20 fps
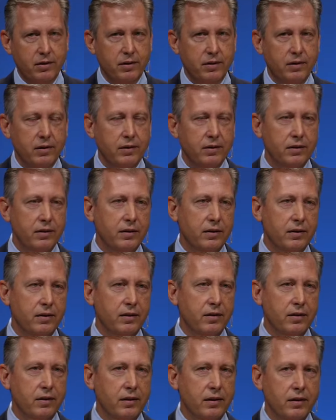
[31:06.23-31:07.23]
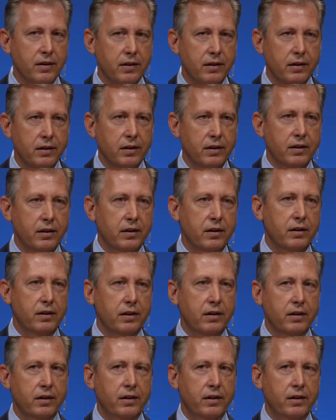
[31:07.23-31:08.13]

(no one is talking)